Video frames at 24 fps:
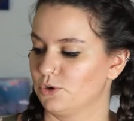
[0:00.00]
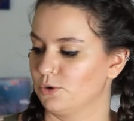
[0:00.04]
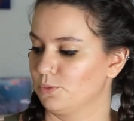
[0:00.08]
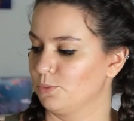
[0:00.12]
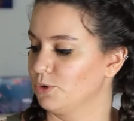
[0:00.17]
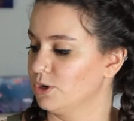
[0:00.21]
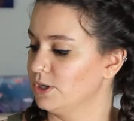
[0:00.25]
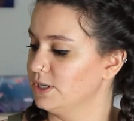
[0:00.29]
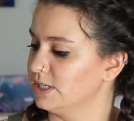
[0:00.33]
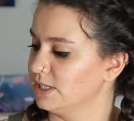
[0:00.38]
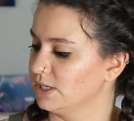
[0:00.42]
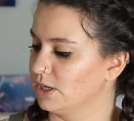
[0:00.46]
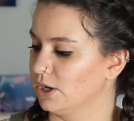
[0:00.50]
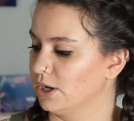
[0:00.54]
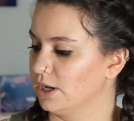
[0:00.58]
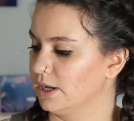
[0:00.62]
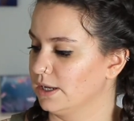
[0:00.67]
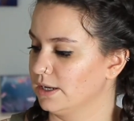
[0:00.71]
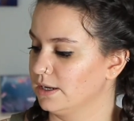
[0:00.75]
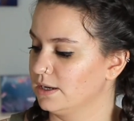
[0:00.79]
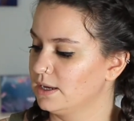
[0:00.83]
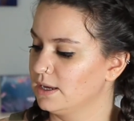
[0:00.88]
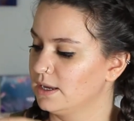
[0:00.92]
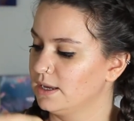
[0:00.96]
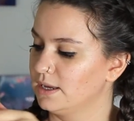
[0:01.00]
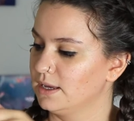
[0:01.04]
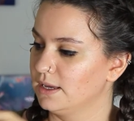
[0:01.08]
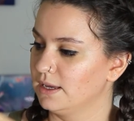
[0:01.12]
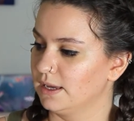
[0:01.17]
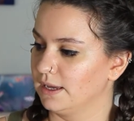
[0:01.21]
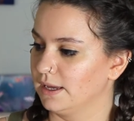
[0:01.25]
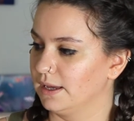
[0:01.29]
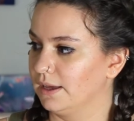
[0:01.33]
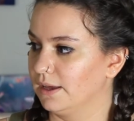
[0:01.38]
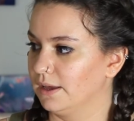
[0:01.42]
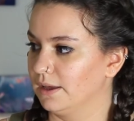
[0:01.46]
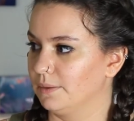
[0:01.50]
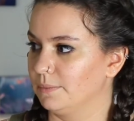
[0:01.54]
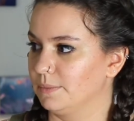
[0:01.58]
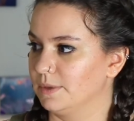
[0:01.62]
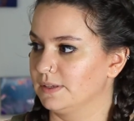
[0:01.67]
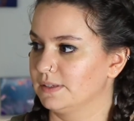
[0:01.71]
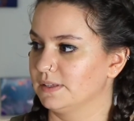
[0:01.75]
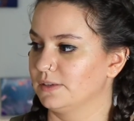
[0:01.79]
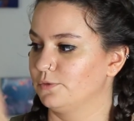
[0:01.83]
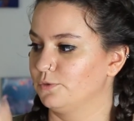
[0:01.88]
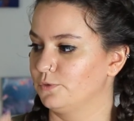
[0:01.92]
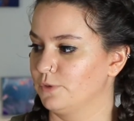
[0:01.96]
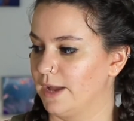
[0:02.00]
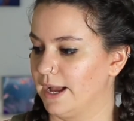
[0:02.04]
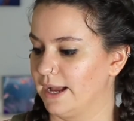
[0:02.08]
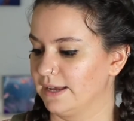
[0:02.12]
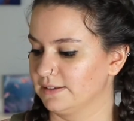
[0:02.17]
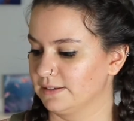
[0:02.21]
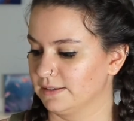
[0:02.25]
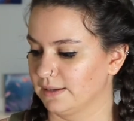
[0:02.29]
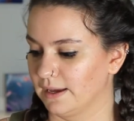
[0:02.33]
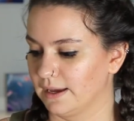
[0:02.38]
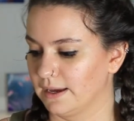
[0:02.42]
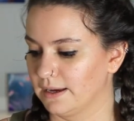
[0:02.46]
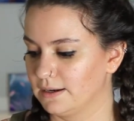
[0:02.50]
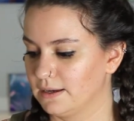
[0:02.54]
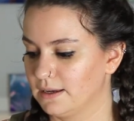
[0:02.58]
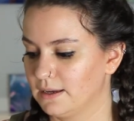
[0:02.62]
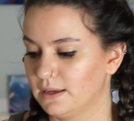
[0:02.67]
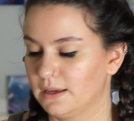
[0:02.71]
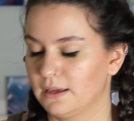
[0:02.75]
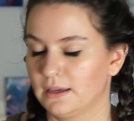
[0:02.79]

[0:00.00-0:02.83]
you're printing on, is the flat side.